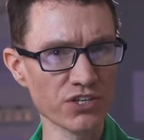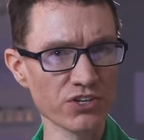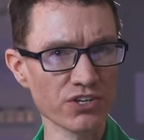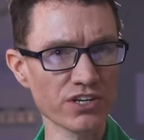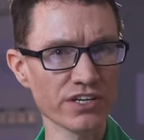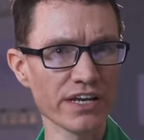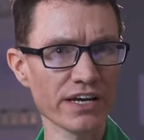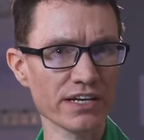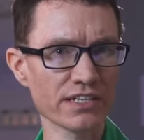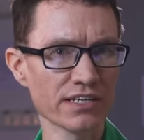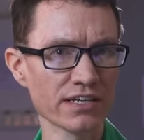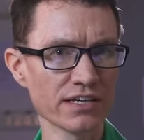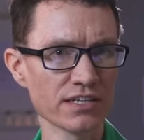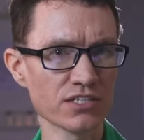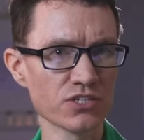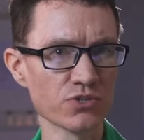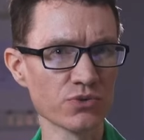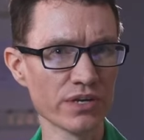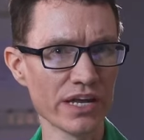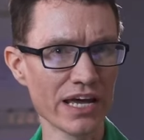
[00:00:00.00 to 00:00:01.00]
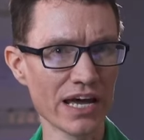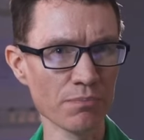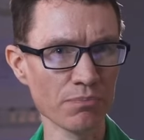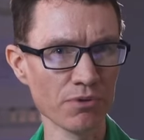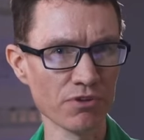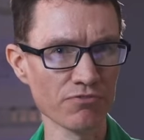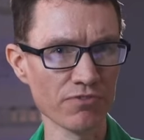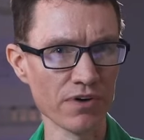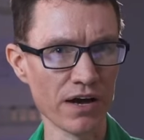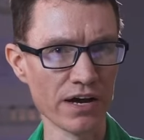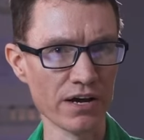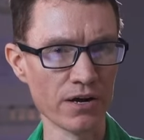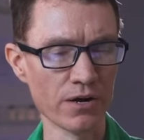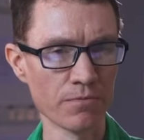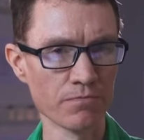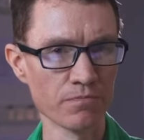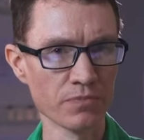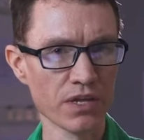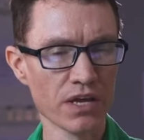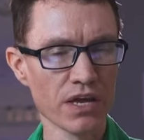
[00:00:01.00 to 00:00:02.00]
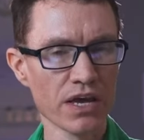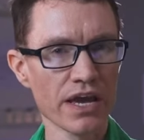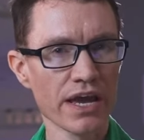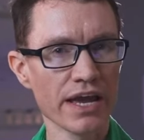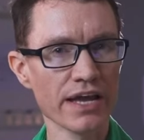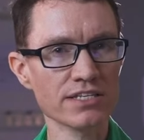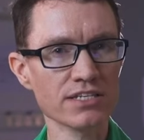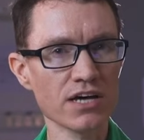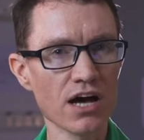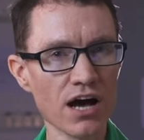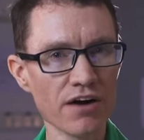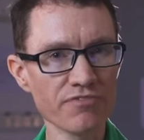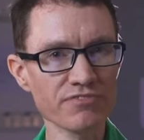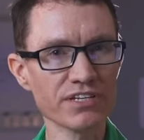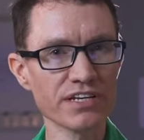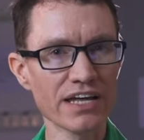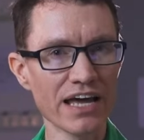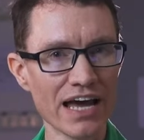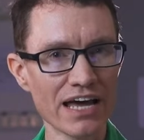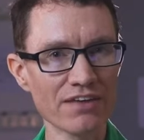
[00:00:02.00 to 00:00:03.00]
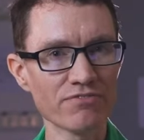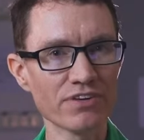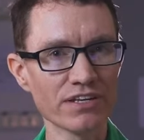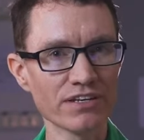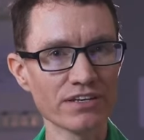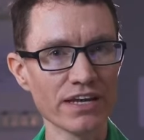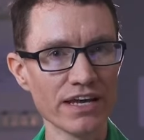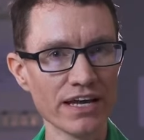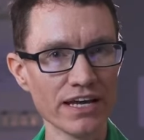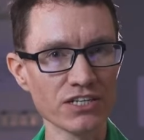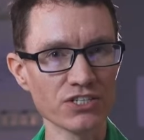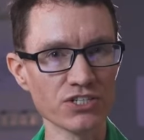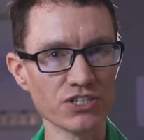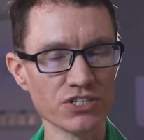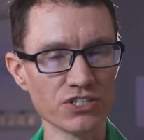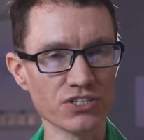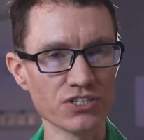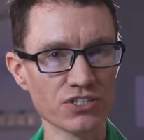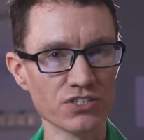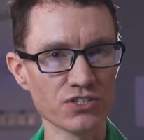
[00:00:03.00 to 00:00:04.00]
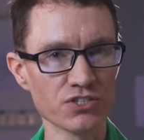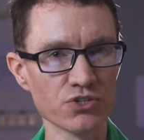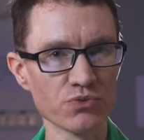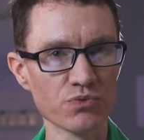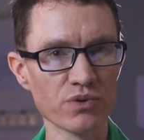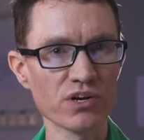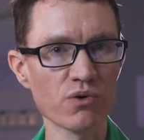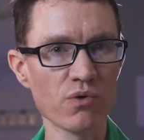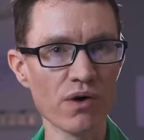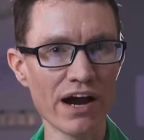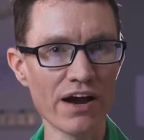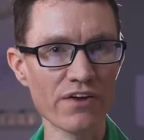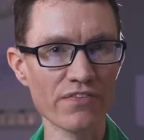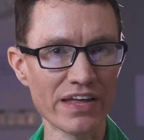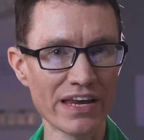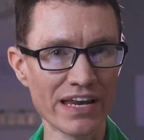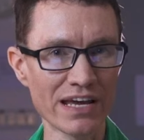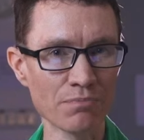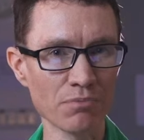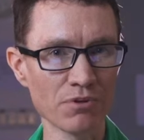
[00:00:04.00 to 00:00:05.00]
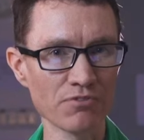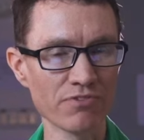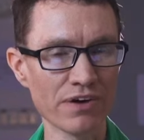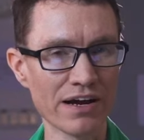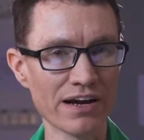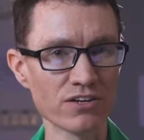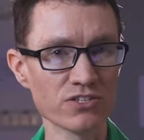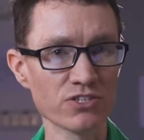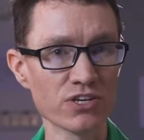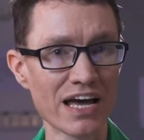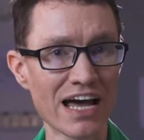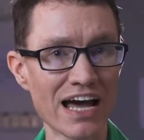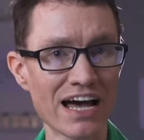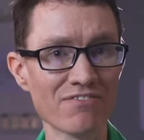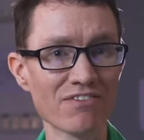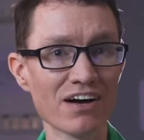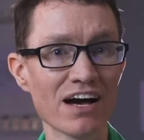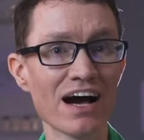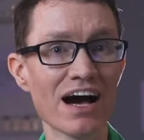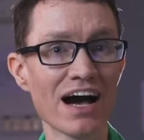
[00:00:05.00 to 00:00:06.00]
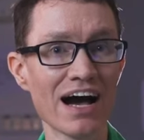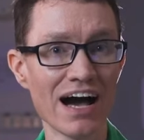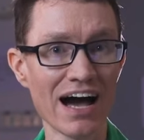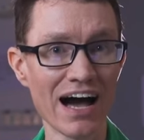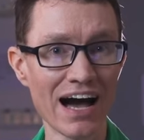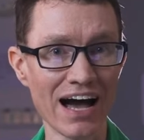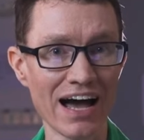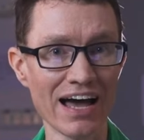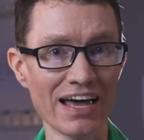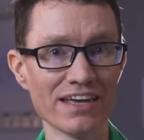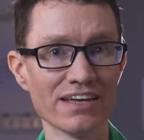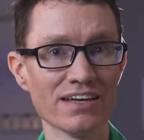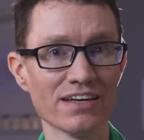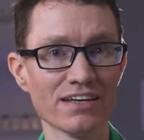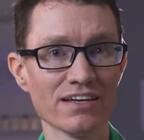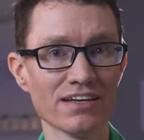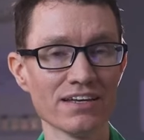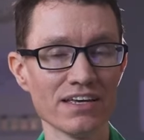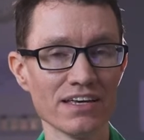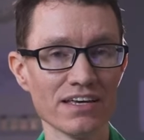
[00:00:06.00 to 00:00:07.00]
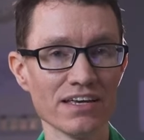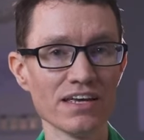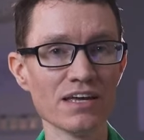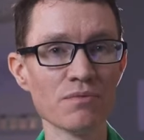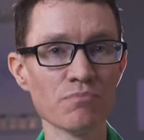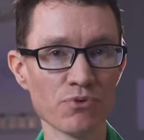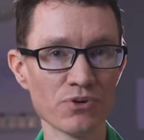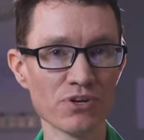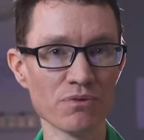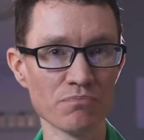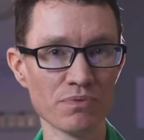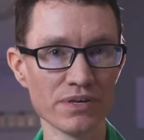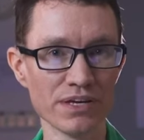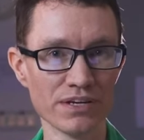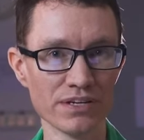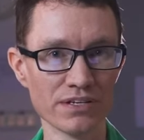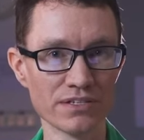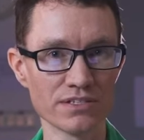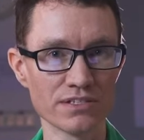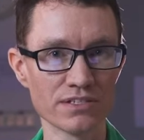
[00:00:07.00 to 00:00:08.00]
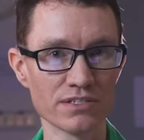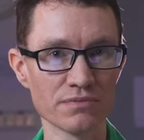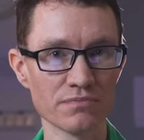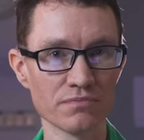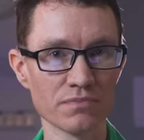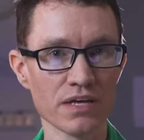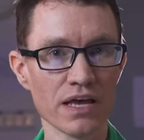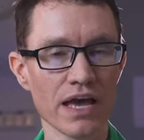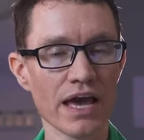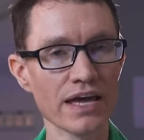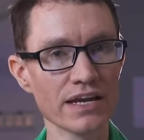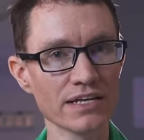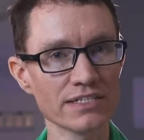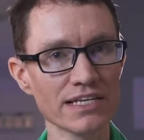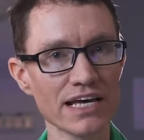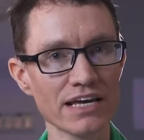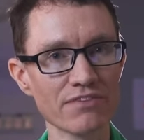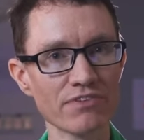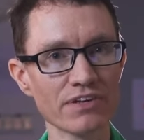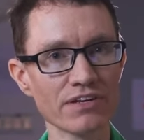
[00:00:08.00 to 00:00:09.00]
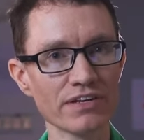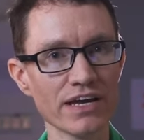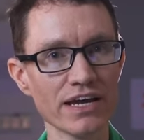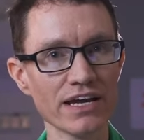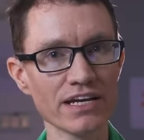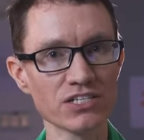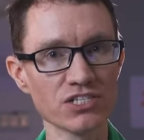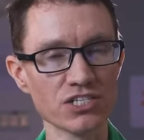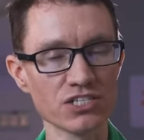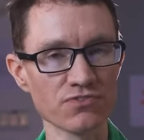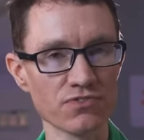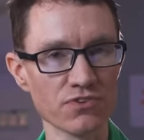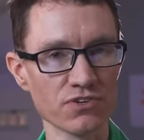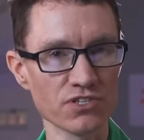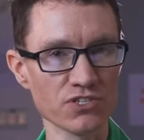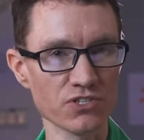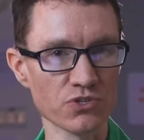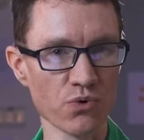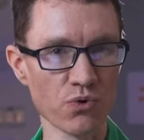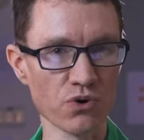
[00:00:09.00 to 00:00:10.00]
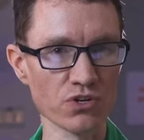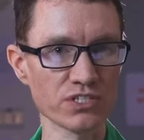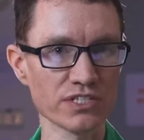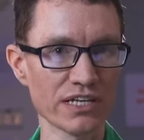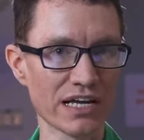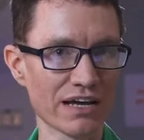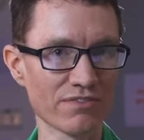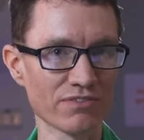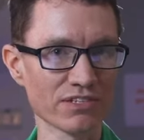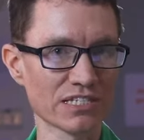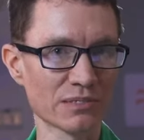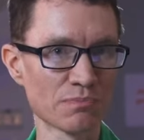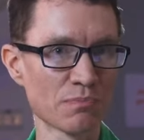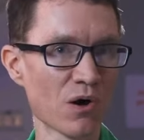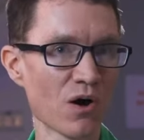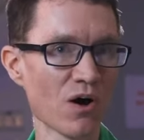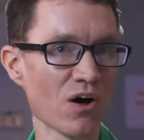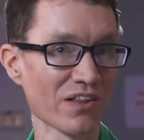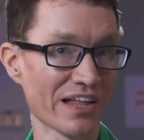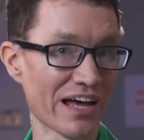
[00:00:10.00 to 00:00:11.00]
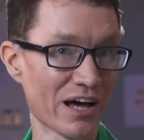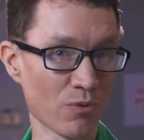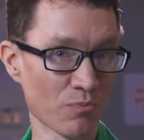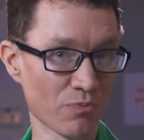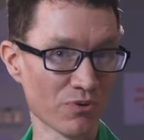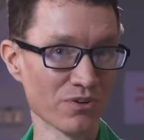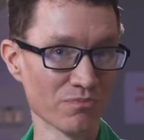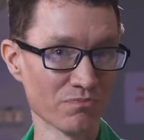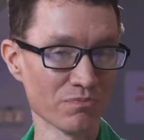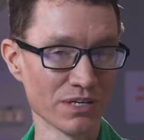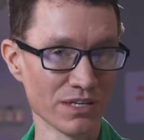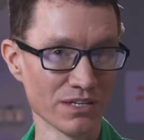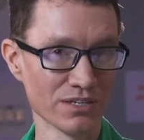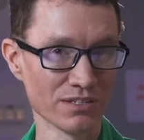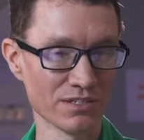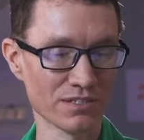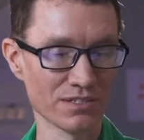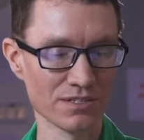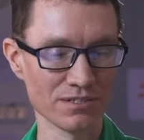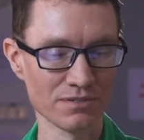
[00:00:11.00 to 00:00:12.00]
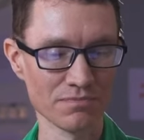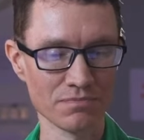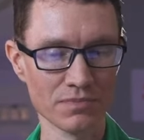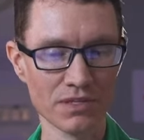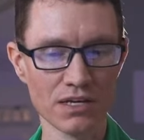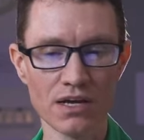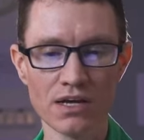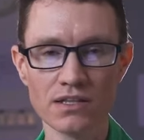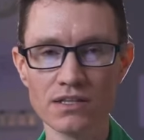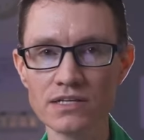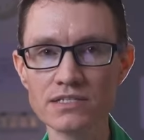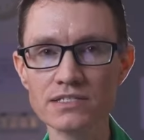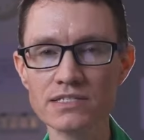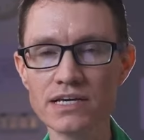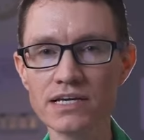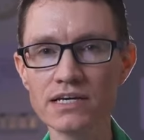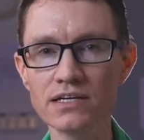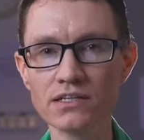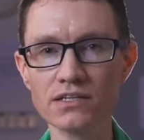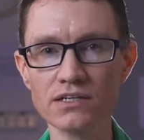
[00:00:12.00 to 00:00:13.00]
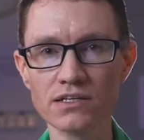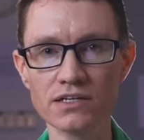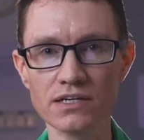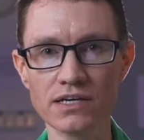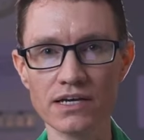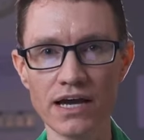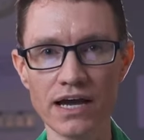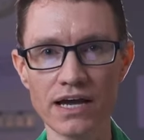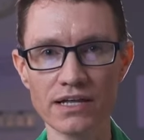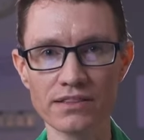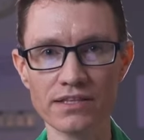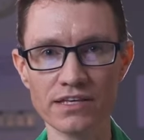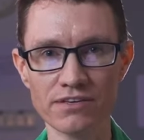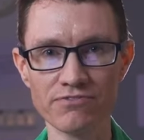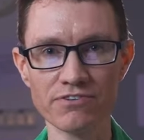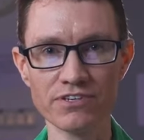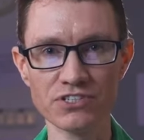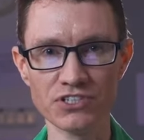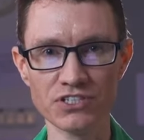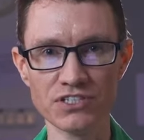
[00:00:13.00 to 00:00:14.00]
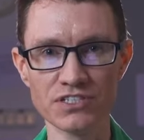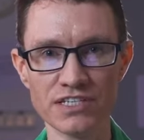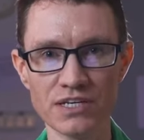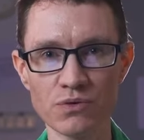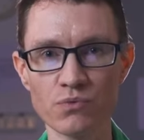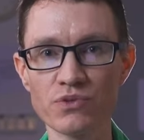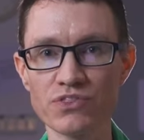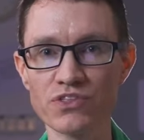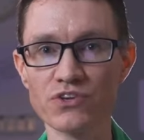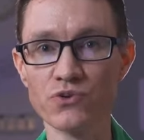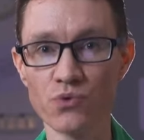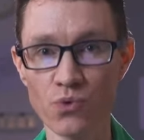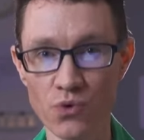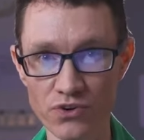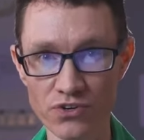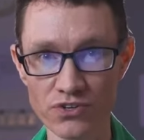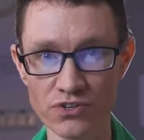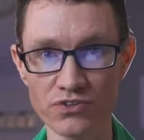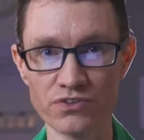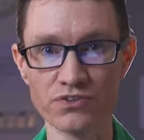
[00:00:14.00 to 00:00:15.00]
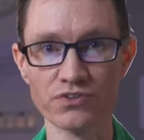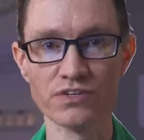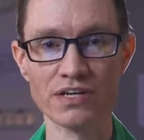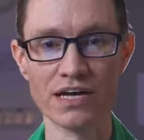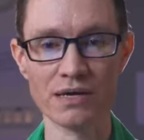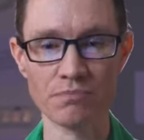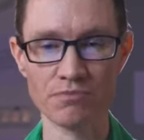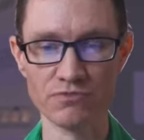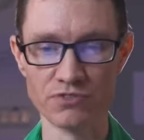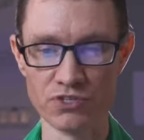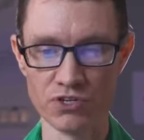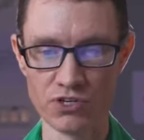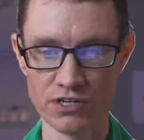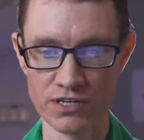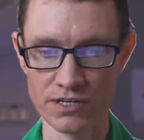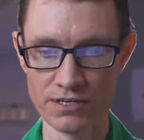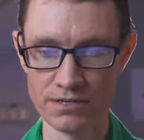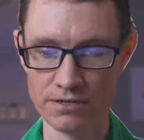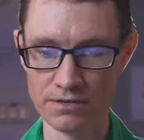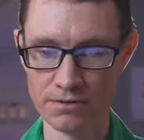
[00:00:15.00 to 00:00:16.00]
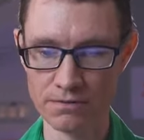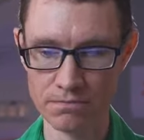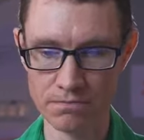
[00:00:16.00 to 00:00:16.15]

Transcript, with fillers: and you're connecting it to an amplifier, it's often advantageous to require that amplifier to have a high input impedance, and it's advantageous for a source to have a small output impedance. Let's take a look at the efficiency with the Norton type circuit.